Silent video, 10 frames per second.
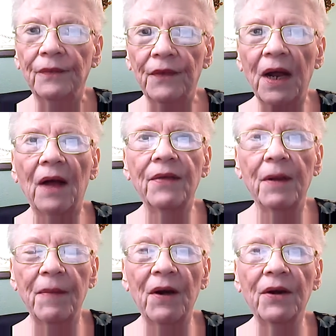Yeah, the
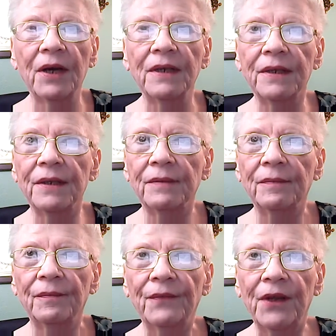Americans.
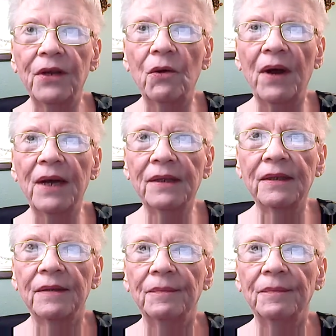The U.S.